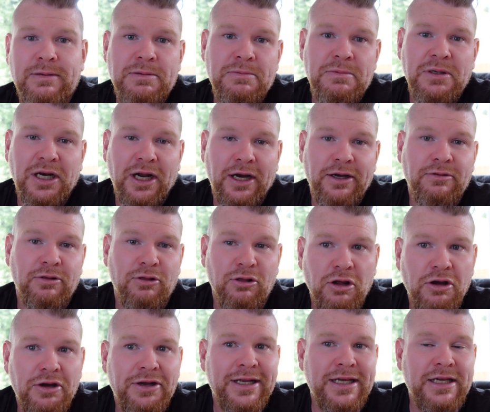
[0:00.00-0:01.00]

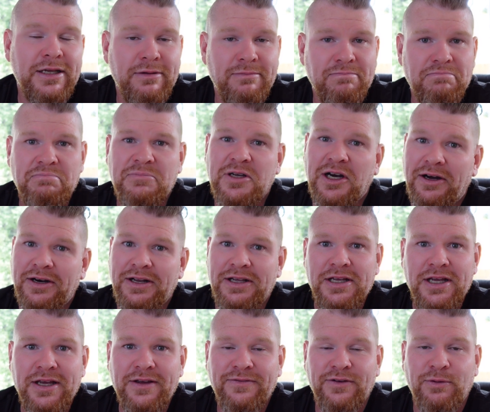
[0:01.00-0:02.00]
learning kind of
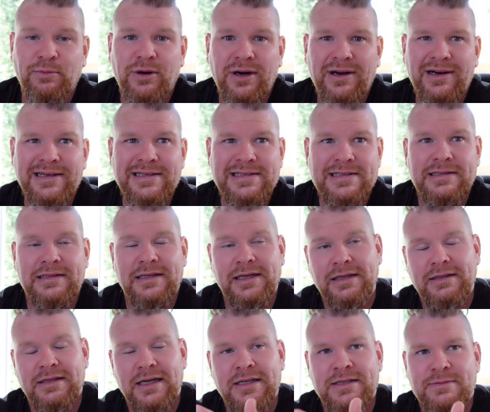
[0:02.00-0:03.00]
year for Bryce,
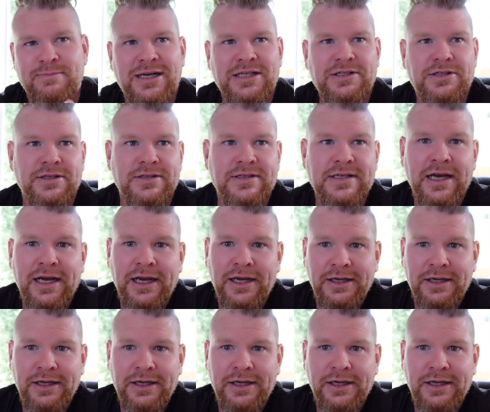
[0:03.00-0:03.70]
as much as,